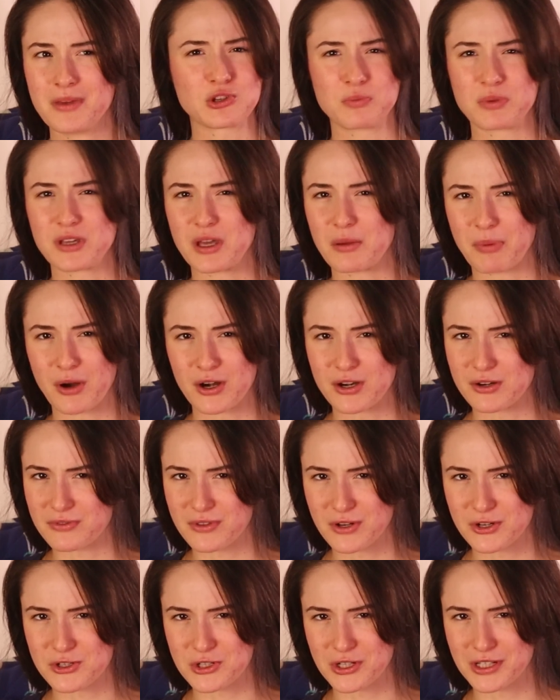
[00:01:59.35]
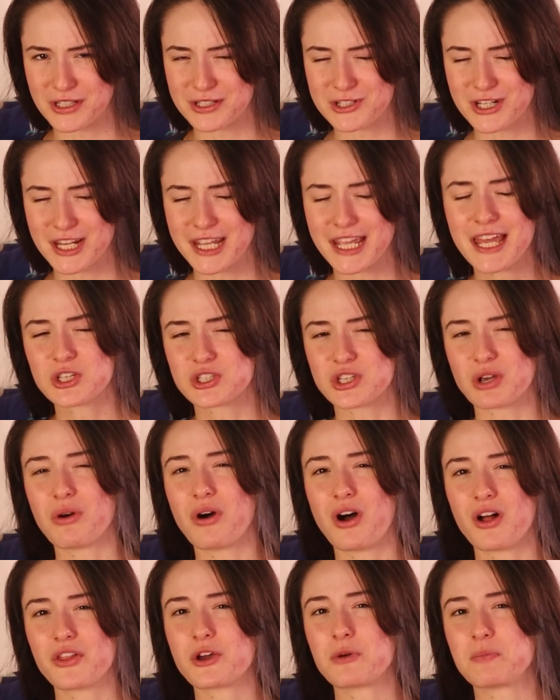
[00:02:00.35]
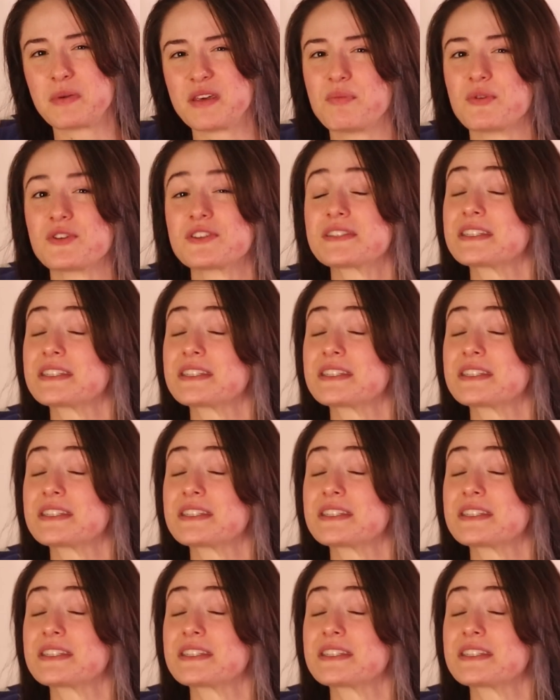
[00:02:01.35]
to be a part of their trilogy. So although people